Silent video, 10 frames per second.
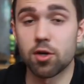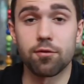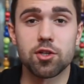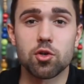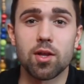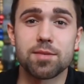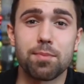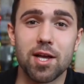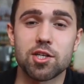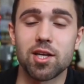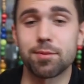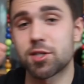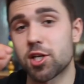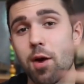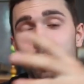So if you enjoy these bench tips,
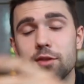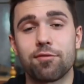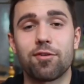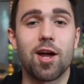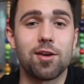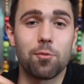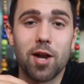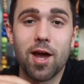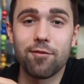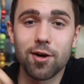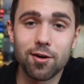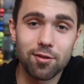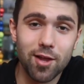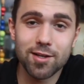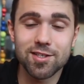share them with a friend, whatever.
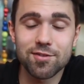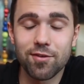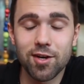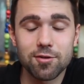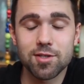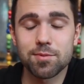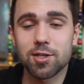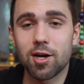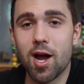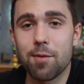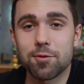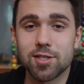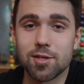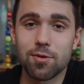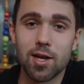Like this video, subscribe. We'll
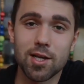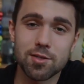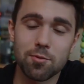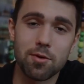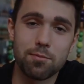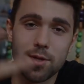see you in the next one.